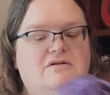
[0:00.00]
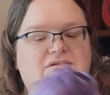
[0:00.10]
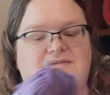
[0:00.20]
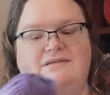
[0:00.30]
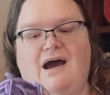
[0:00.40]

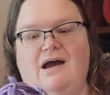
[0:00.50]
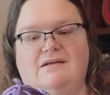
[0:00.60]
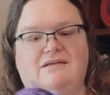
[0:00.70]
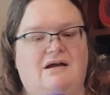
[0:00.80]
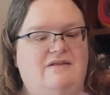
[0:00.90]

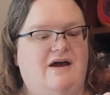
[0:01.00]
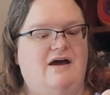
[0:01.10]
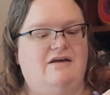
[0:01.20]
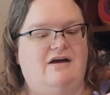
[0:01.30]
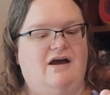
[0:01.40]
socks out of
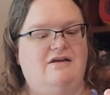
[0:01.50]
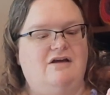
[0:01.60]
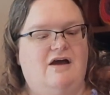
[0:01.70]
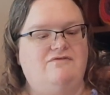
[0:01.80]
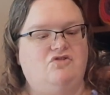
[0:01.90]
that.
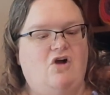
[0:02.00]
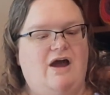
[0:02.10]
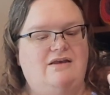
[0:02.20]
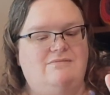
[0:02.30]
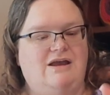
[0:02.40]
I've
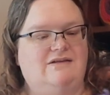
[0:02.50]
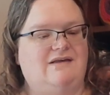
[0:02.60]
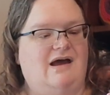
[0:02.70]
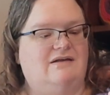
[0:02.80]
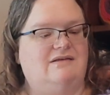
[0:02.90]
tried to make
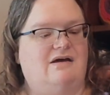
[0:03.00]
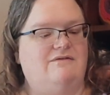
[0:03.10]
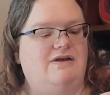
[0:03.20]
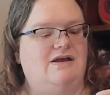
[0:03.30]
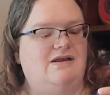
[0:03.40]
socks out
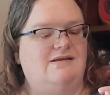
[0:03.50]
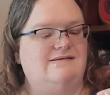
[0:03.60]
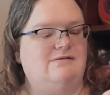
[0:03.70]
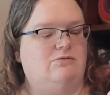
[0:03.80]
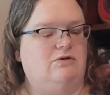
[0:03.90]
of it and it
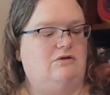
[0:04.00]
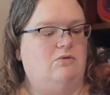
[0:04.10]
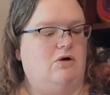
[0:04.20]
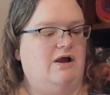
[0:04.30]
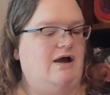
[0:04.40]
didn't really
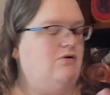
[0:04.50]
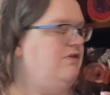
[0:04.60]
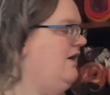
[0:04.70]
work out